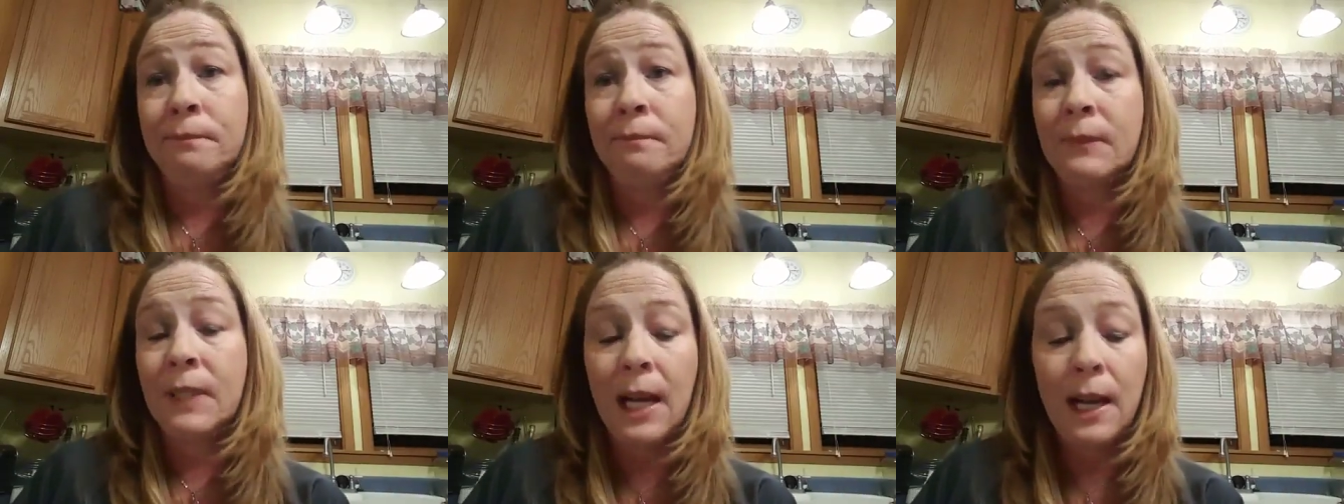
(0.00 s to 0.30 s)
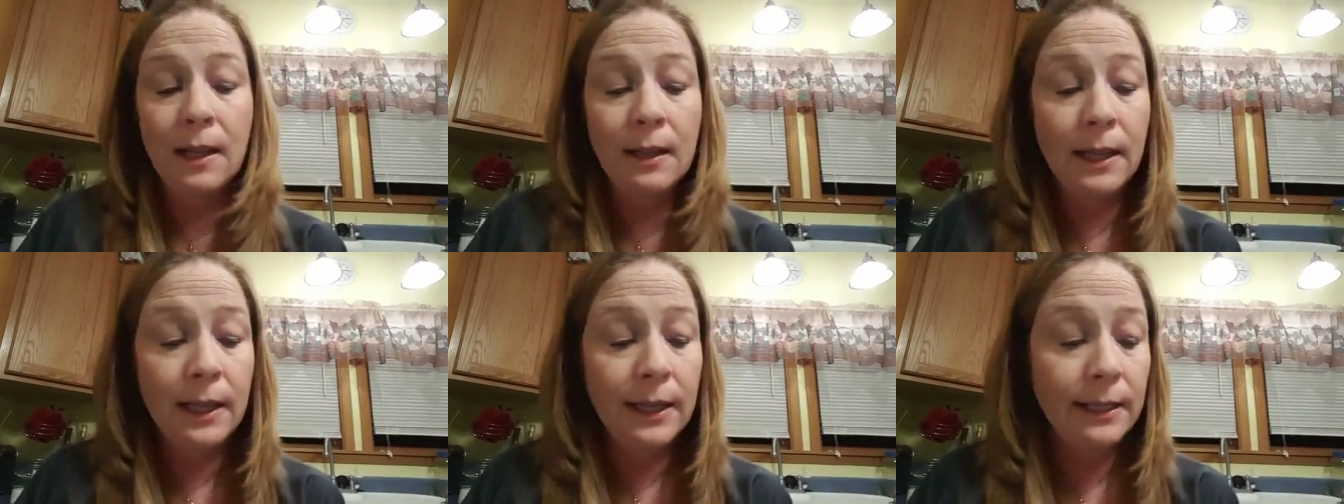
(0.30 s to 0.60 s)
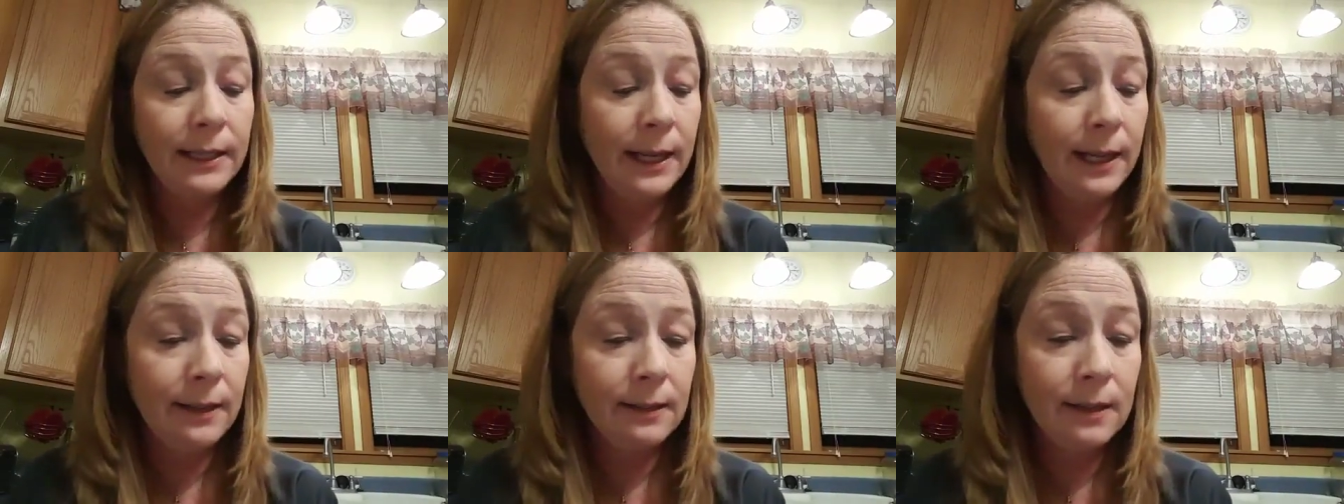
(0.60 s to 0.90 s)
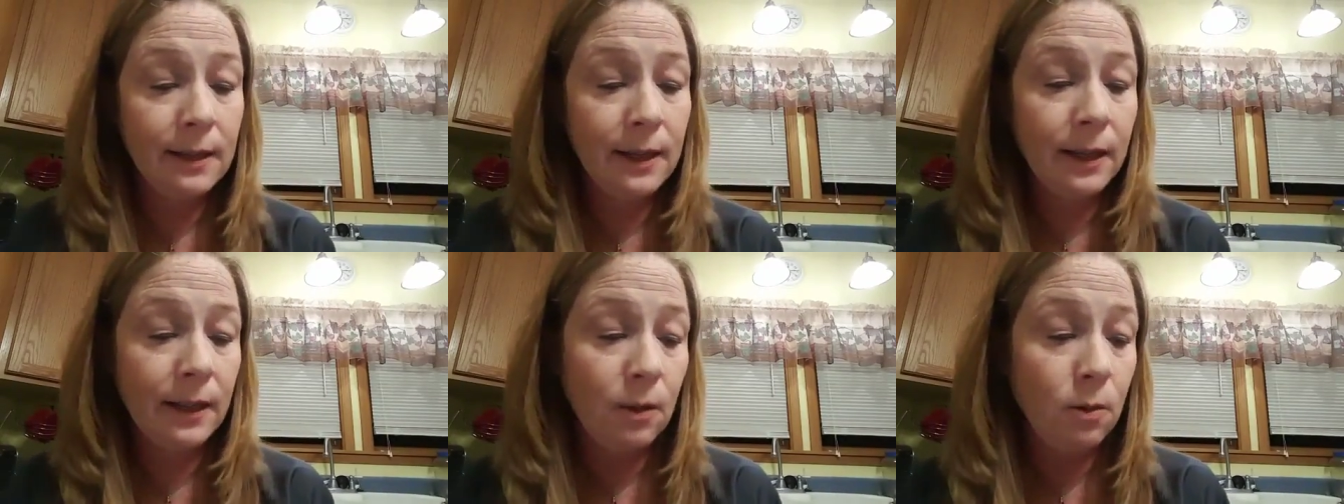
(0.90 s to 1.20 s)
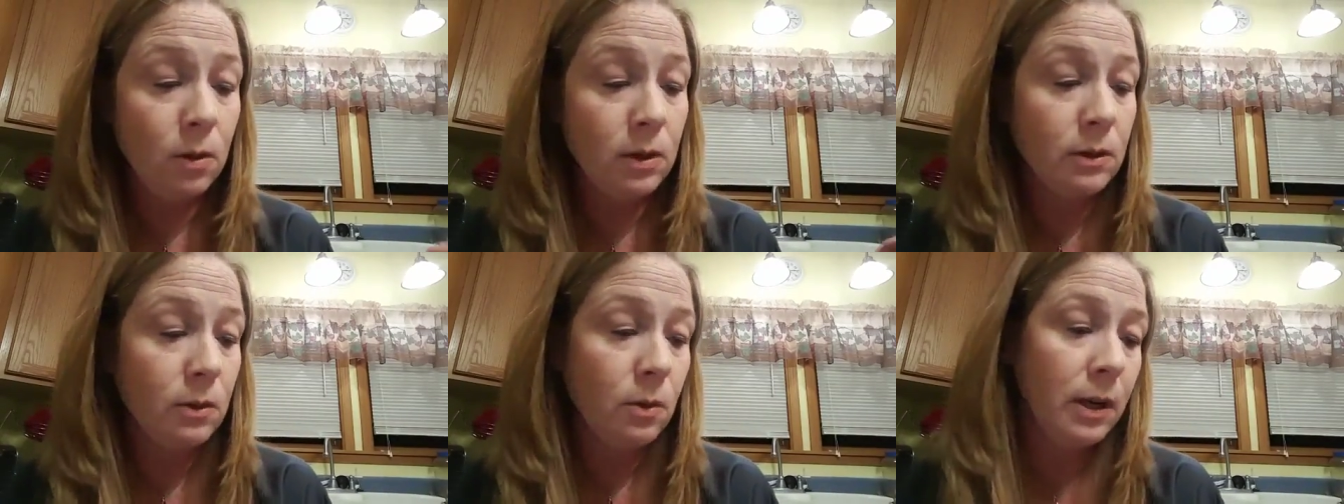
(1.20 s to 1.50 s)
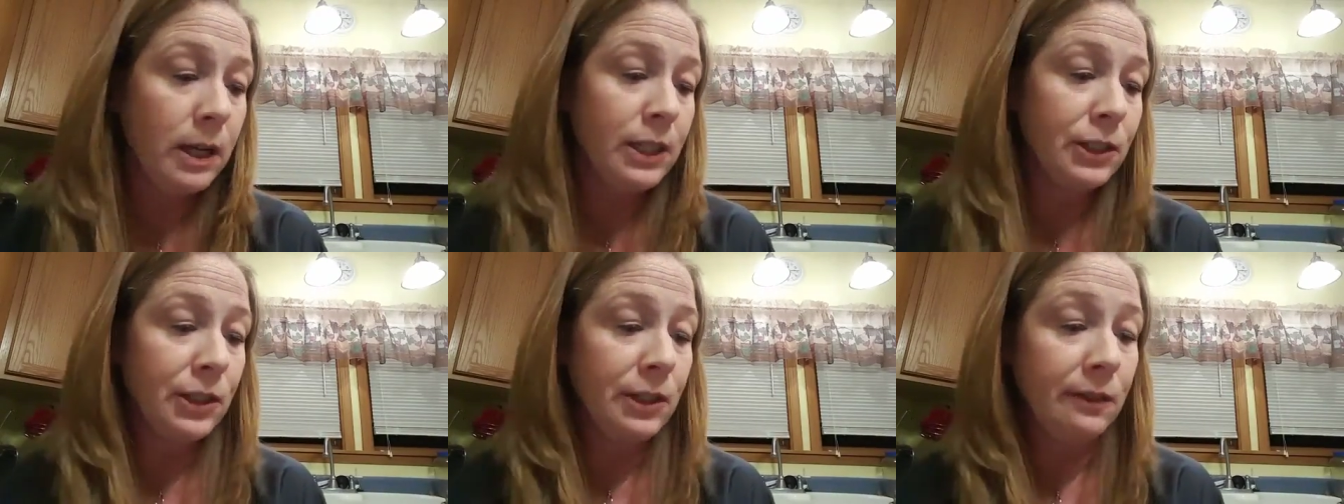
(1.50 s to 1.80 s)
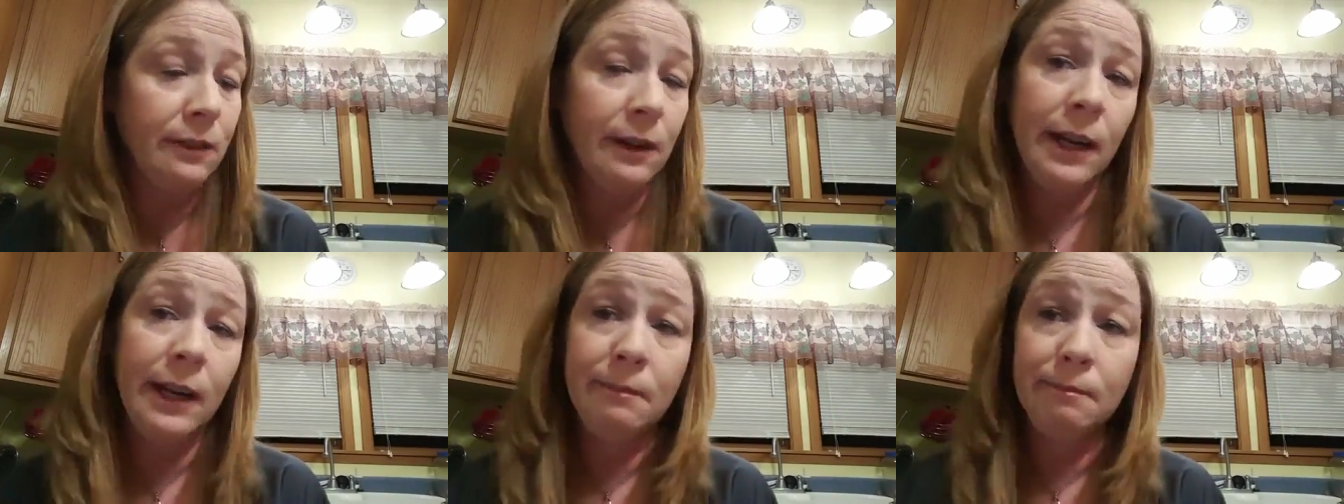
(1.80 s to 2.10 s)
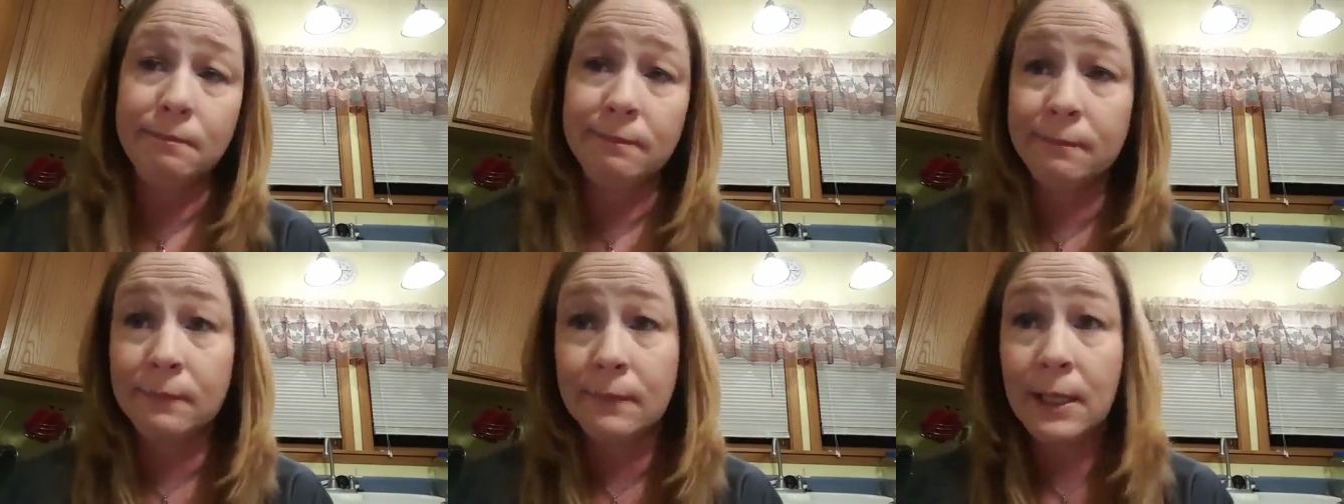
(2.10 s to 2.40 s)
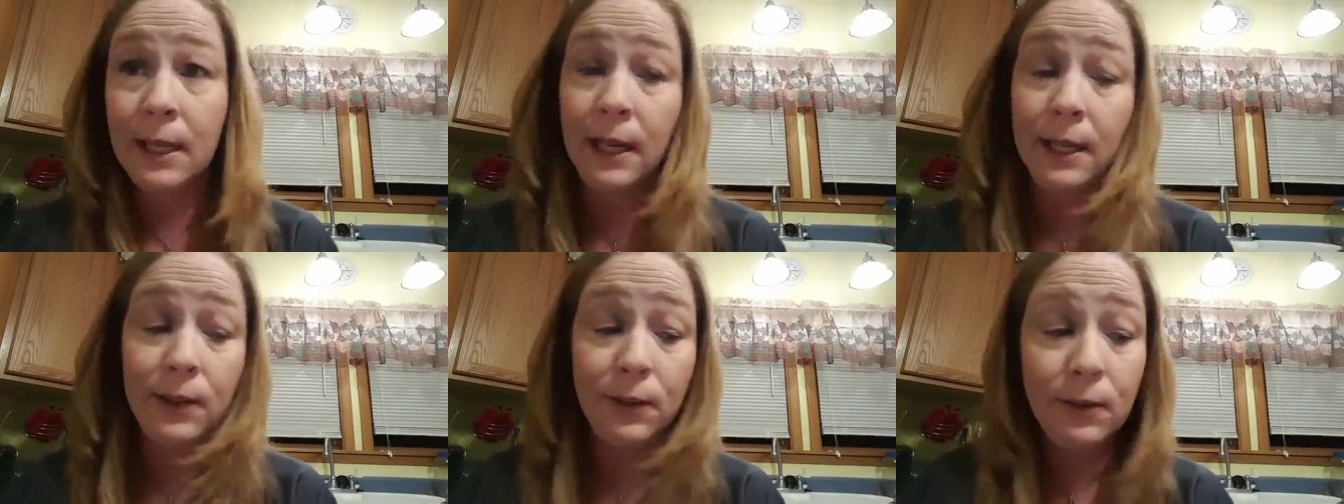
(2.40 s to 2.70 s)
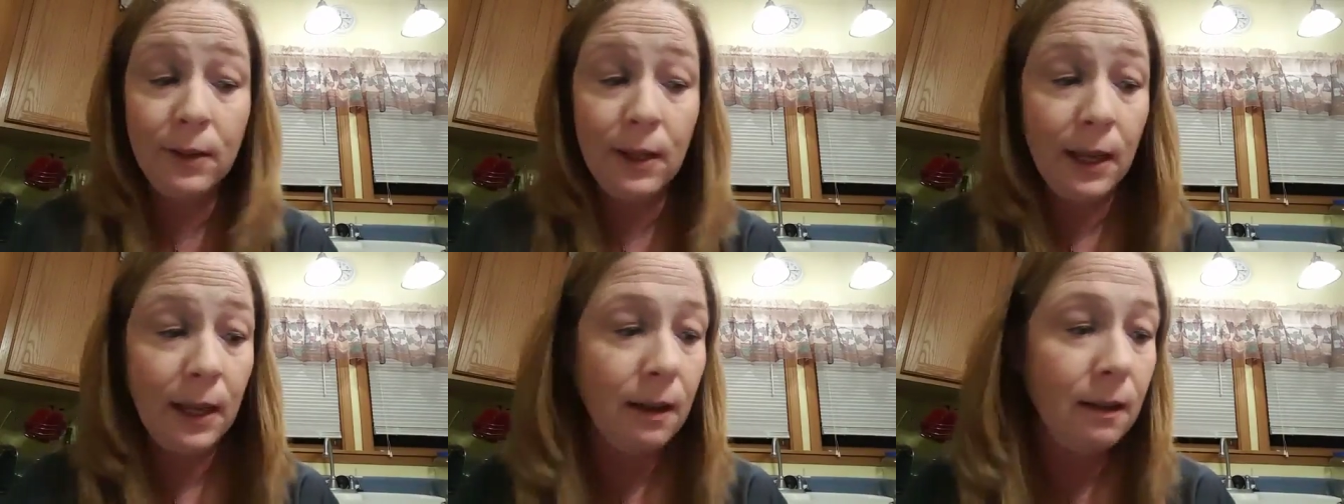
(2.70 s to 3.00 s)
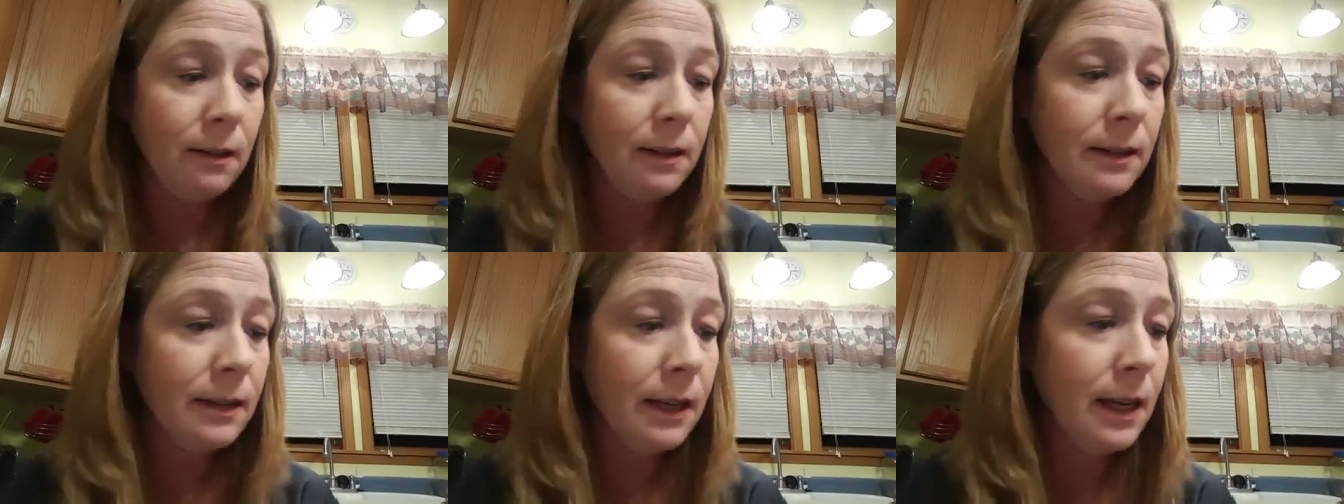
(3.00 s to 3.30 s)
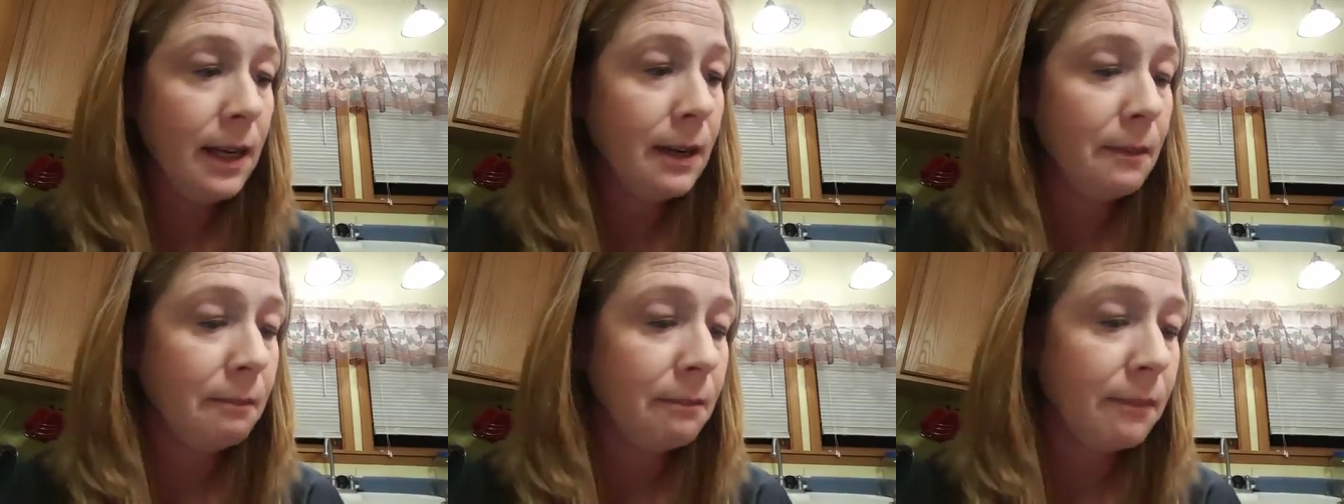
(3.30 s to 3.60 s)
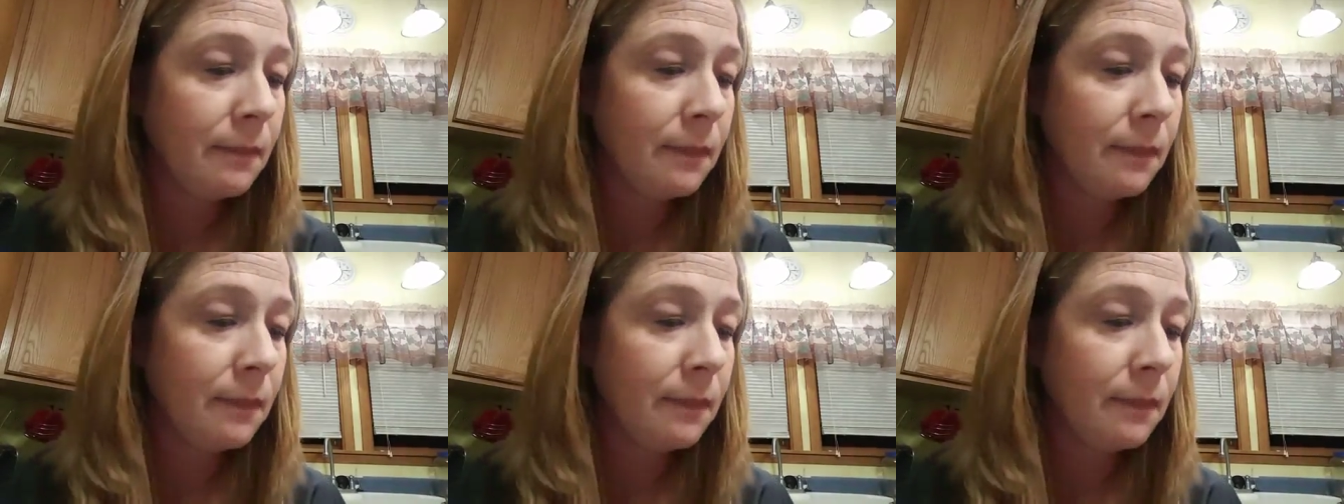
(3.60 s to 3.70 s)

Kind of like dance like no one's watching, right? I do that all the time.